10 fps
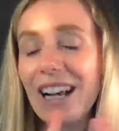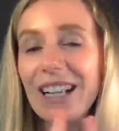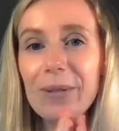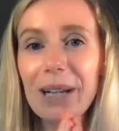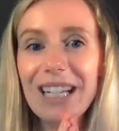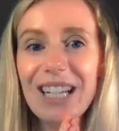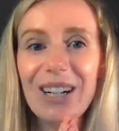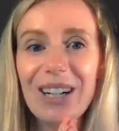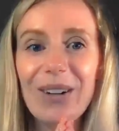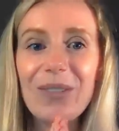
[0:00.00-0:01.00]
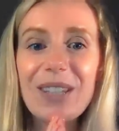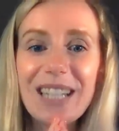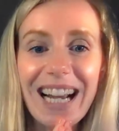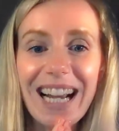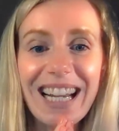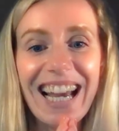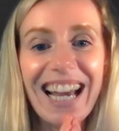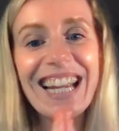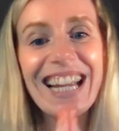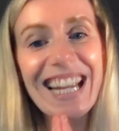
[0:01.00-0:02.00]
explanation of stack
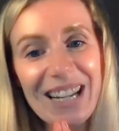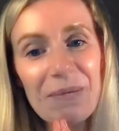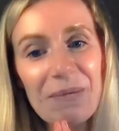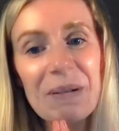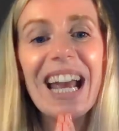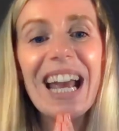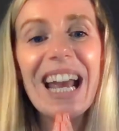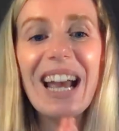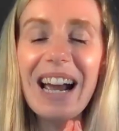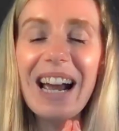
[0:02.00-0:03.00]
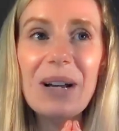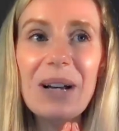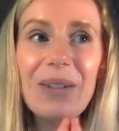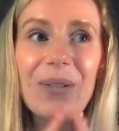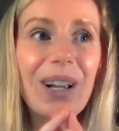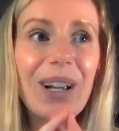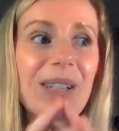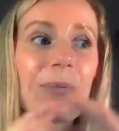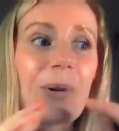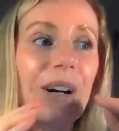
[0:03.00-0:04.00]
and heap. If you'd like
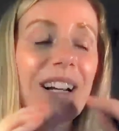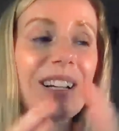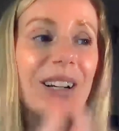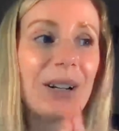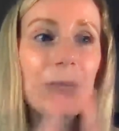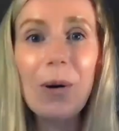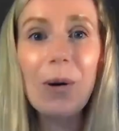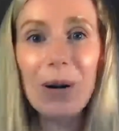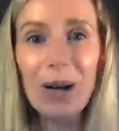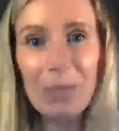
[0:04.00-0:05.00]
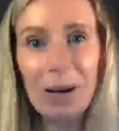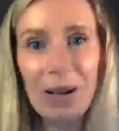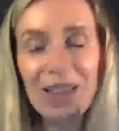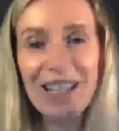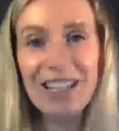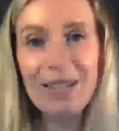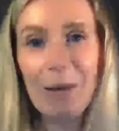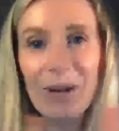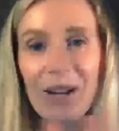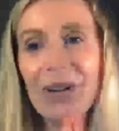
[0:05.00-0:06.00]
to learn more about these
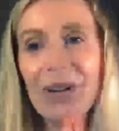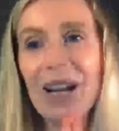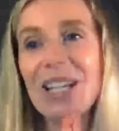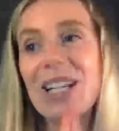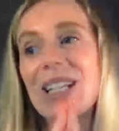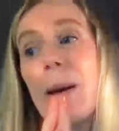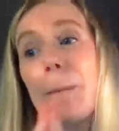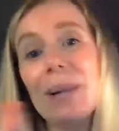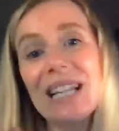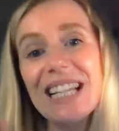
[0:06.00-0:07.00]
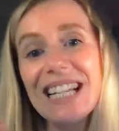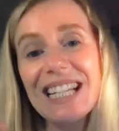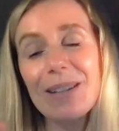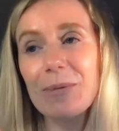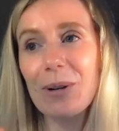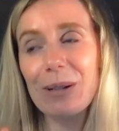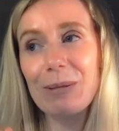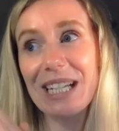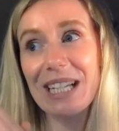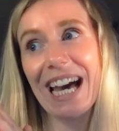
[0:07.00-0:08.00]
memory allocations, please subscribe to
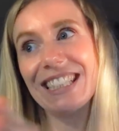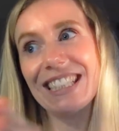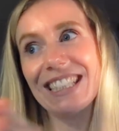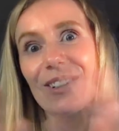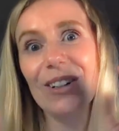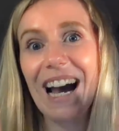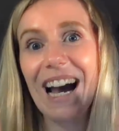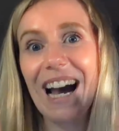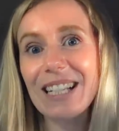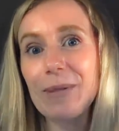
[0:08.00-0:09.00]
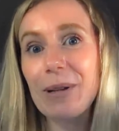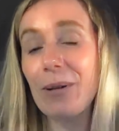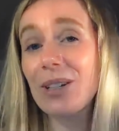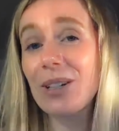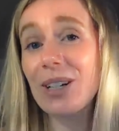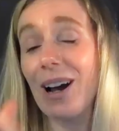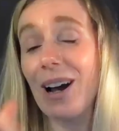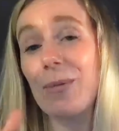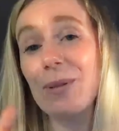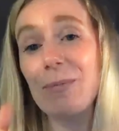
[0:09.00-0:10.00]
my channel or ask me a question in the
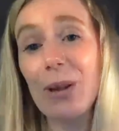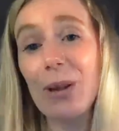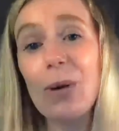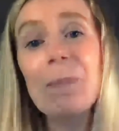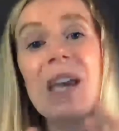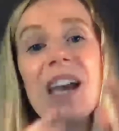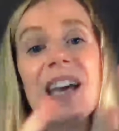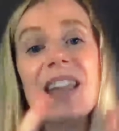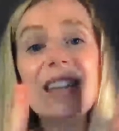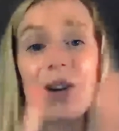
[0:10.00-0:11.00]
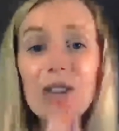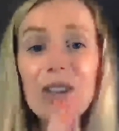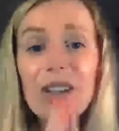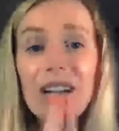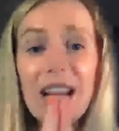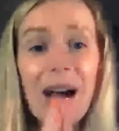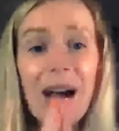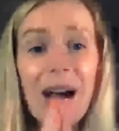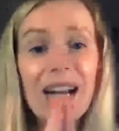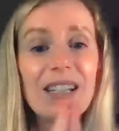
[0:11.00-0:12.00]
comments below. The other
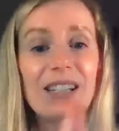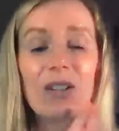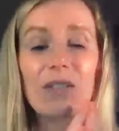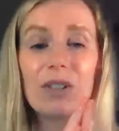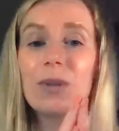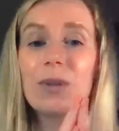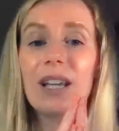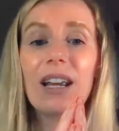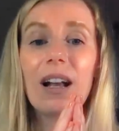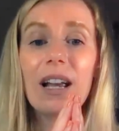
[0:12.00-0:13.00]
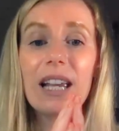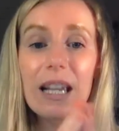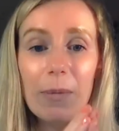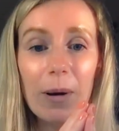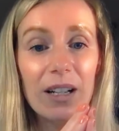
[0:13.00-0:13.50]
impact of using heap